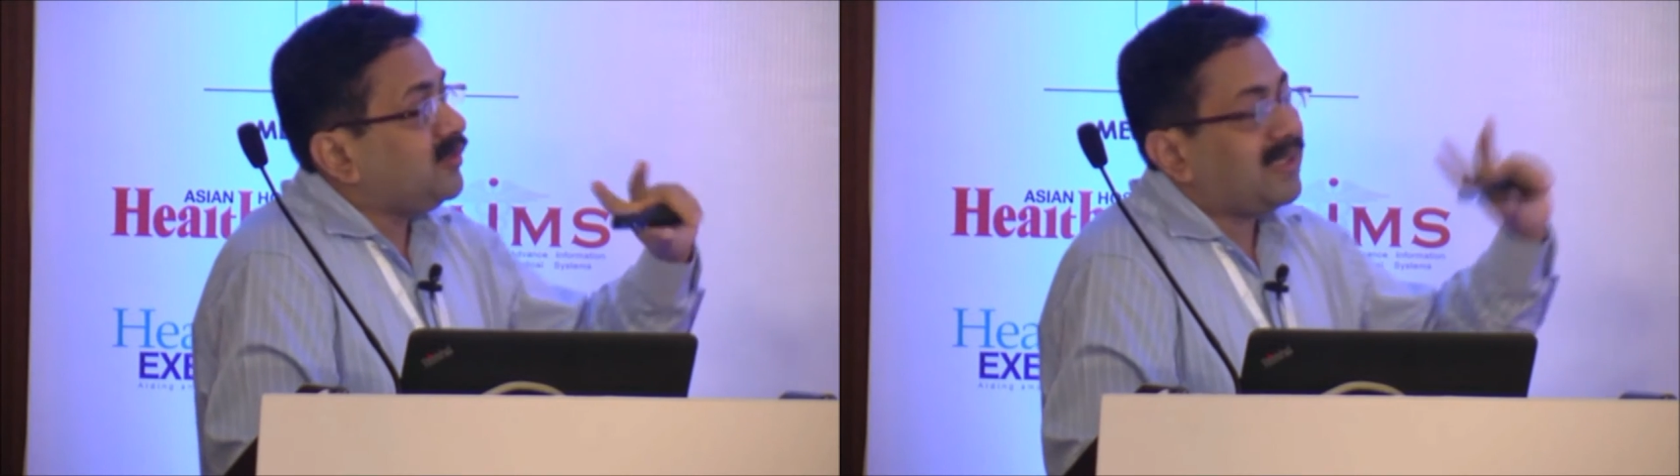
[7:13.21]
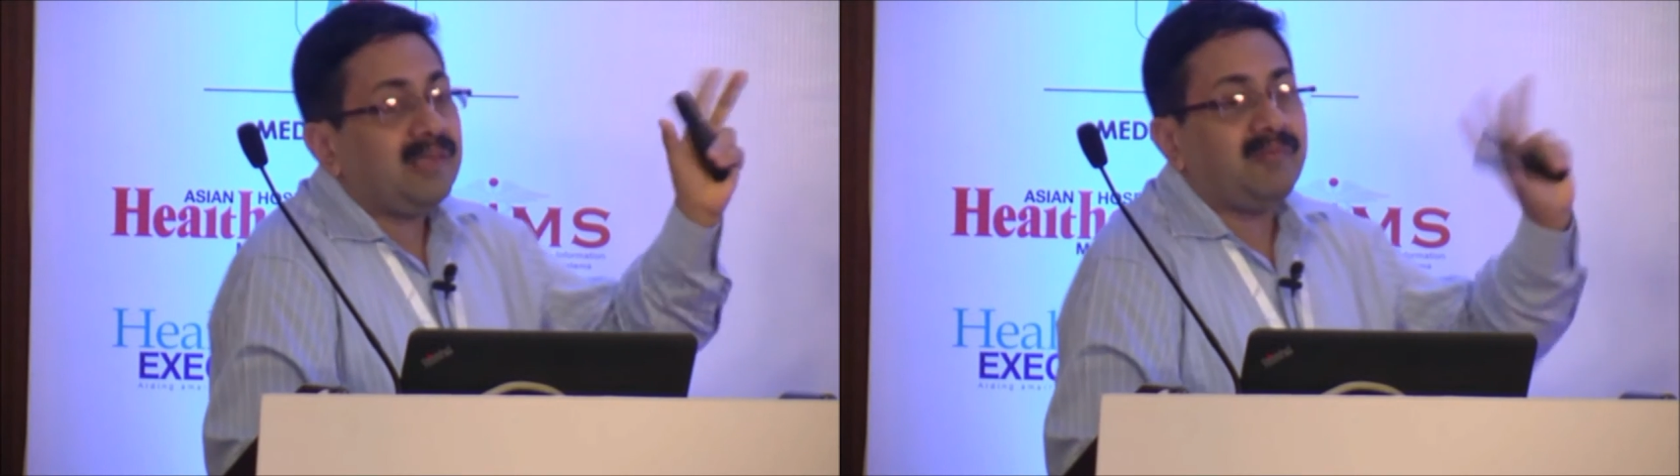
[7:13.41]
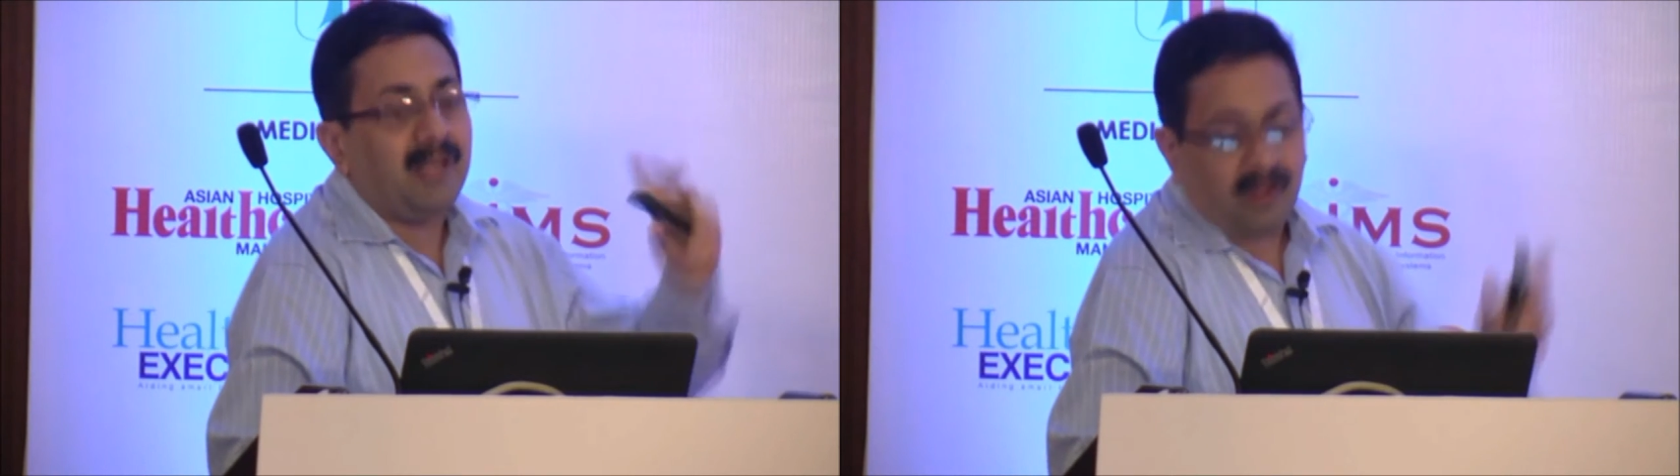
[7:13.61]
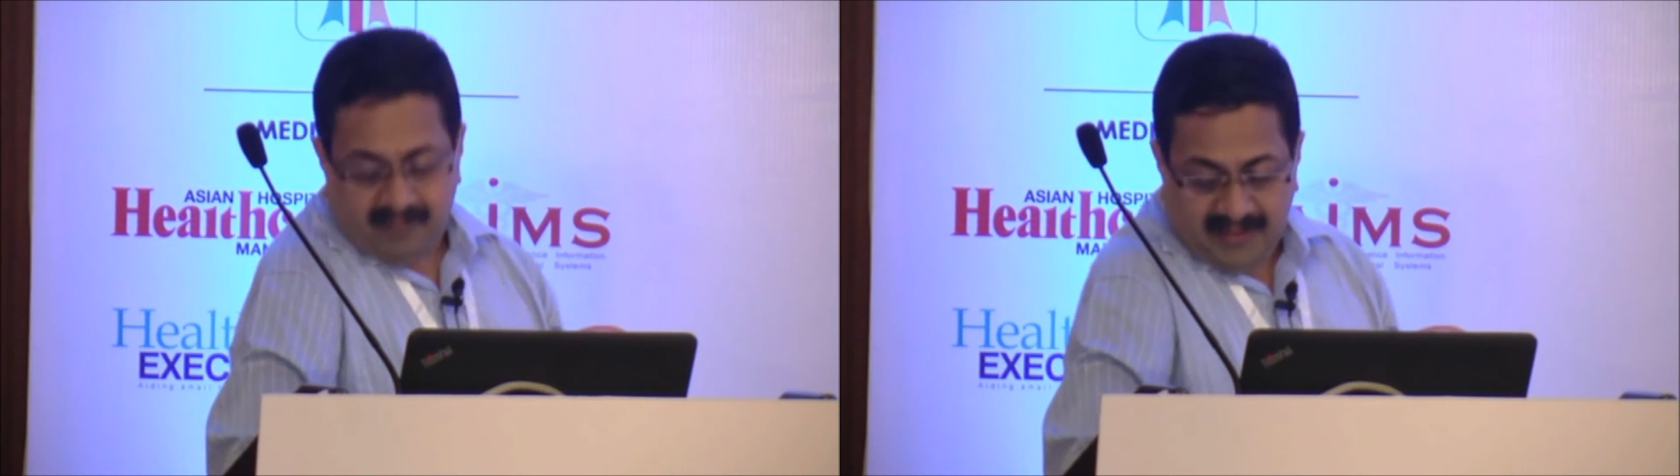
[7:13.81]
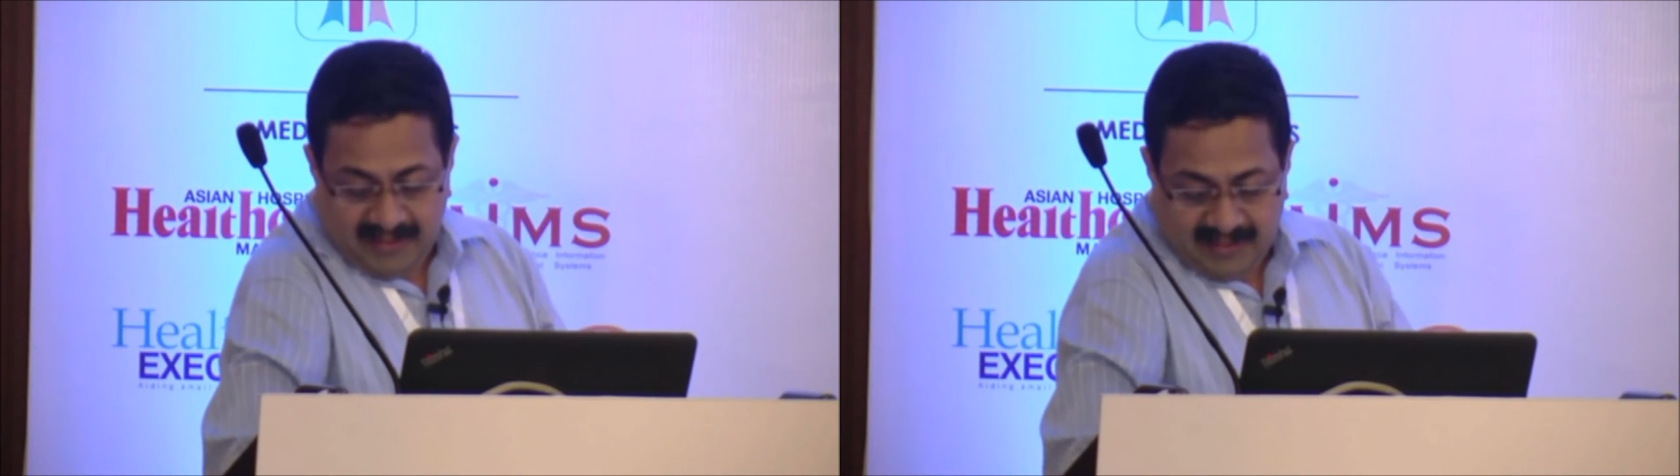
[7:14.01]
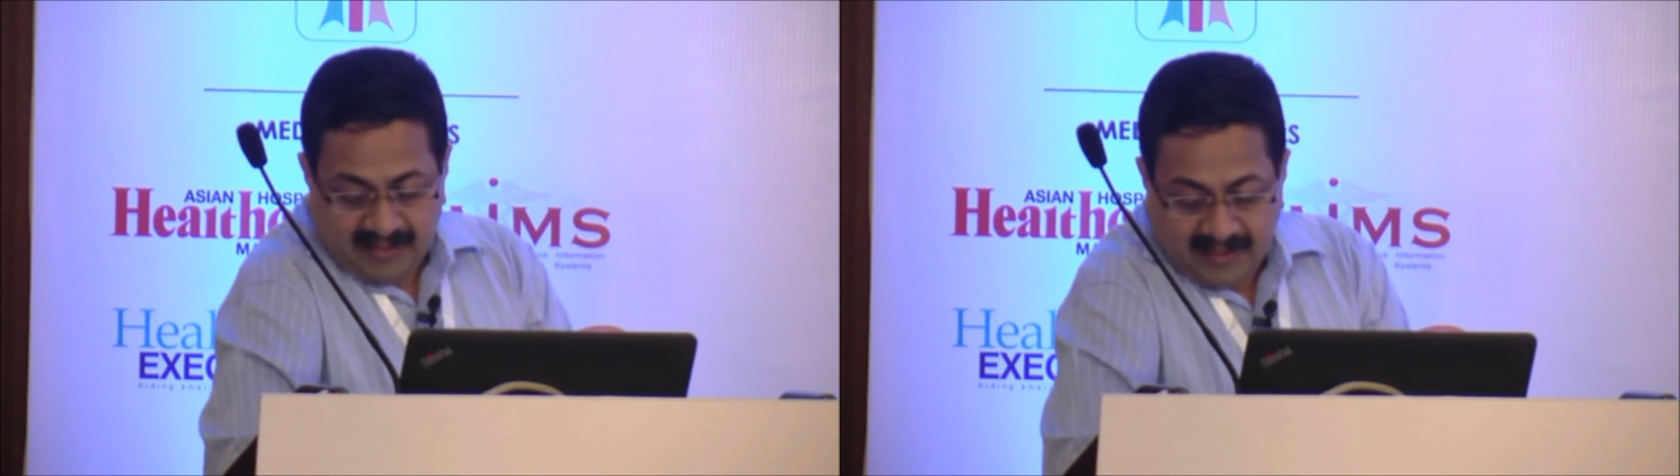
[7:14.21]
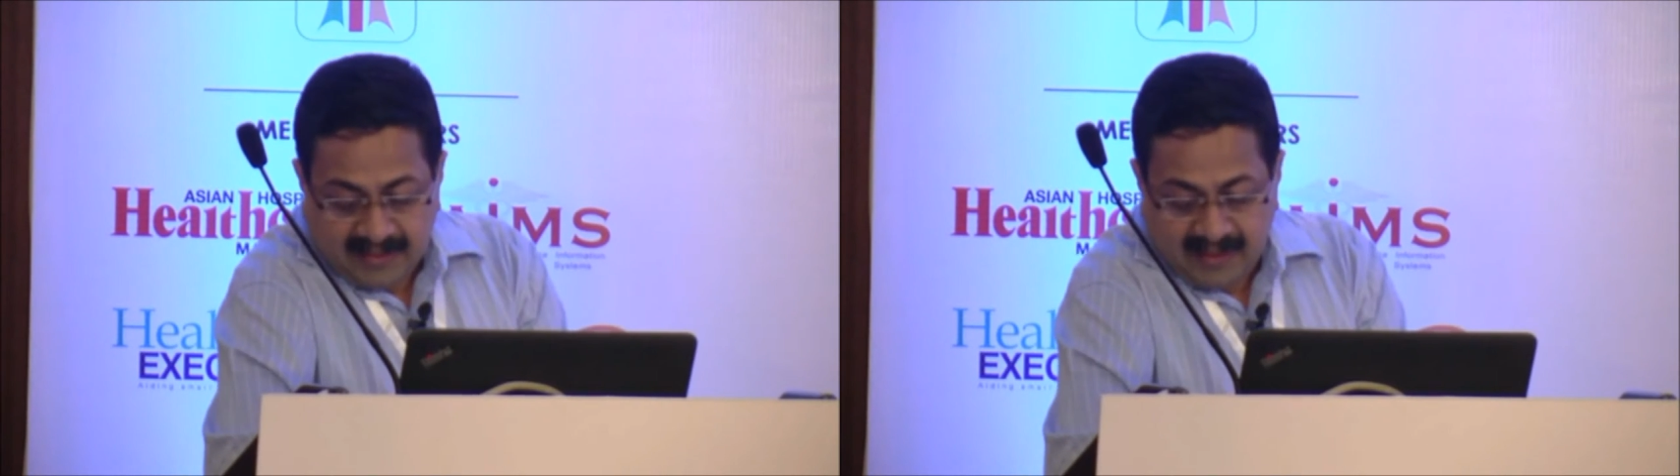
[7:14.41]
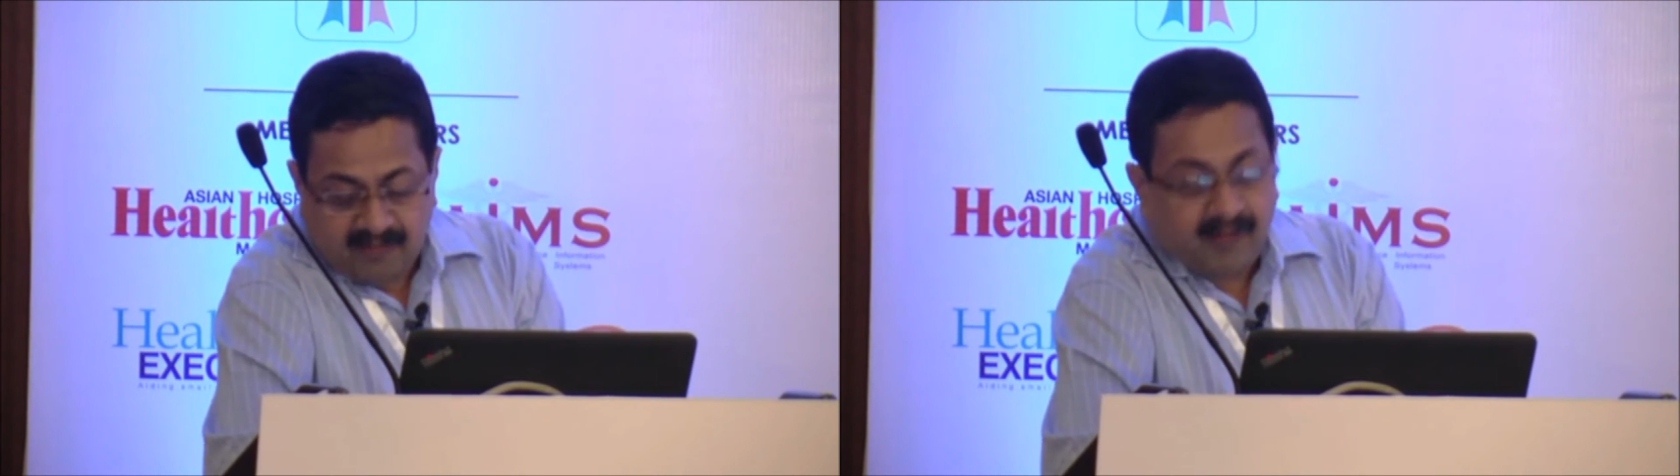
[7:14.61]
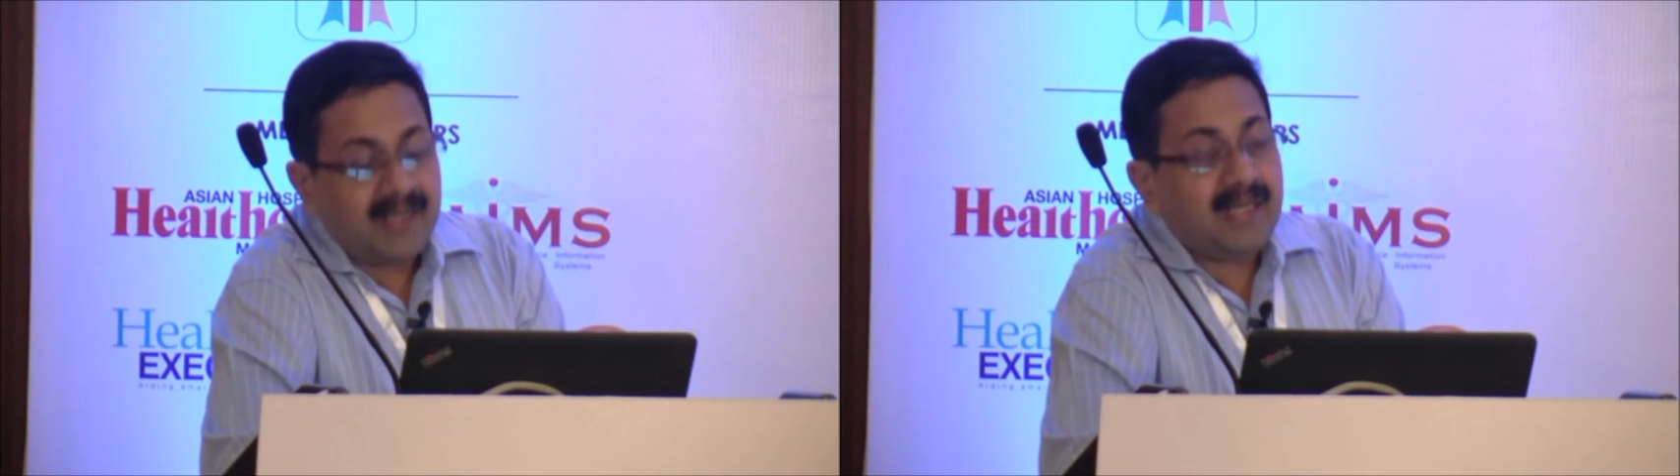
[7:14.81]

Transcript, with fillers: These were one of the key